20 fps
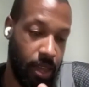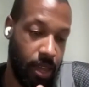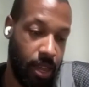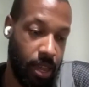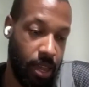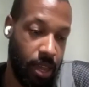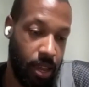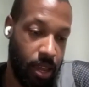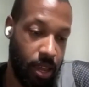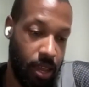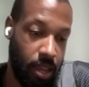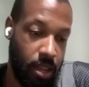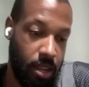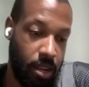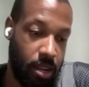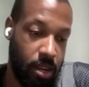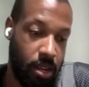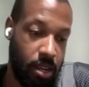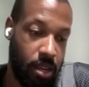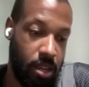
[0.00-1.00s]

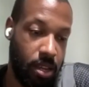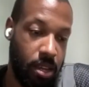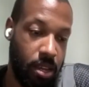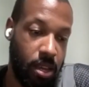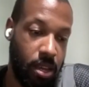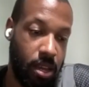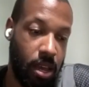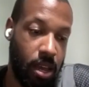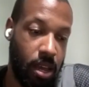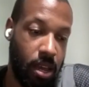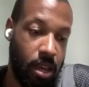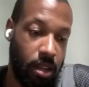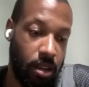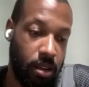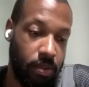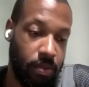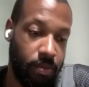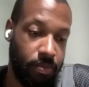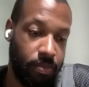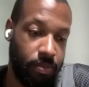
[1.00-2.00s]
And he
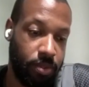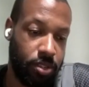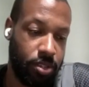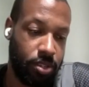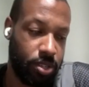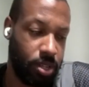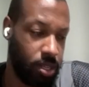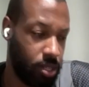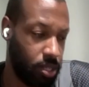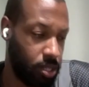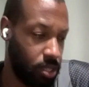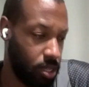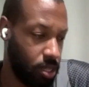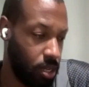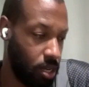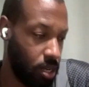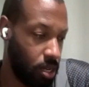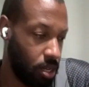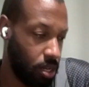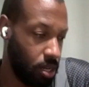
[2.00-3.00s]
had just
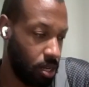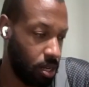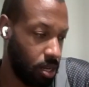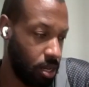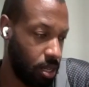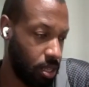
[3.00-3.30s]
done,